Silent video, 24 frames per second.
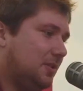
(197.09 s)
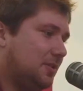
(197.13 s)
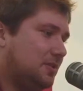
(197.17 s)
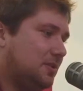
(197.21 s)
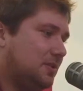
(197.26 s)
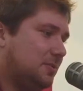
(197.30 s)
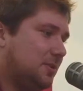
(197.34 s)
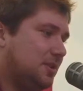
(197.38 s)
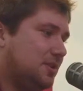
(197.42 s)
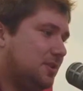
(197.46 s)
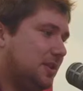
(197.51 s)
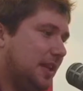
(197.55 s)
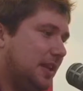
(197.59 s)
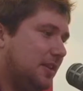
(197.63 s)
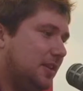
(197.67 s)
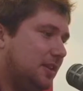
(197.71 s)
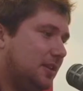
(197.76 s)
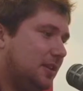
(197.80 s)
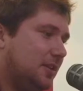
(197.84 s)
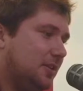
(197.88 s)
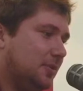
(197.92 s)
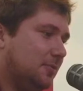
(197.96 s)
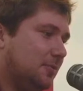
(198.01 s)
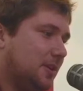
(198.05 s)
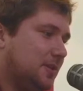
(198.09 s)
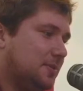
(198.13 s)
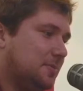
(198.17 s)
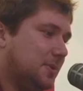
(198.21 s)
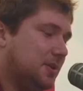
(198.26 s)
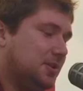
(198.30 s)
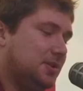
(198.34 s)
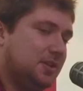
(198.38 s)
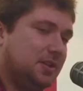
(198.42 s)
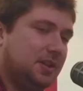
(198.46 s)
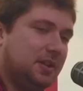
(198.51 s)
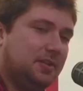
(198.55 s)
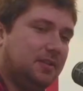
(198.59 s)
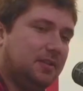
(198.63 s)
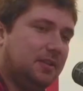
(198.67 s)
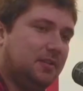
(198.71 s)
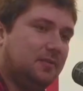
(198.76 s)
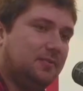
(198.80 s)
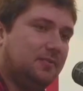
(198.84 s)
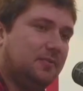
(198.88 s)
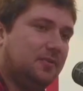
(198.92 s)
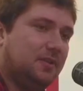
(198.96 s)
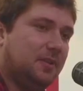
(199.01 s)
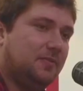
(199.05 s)
there's so much talent here in West Michigan that
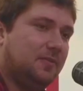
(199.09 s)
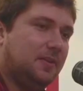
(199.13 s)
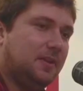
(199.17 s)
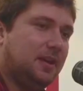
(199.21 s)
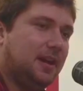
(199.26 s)
if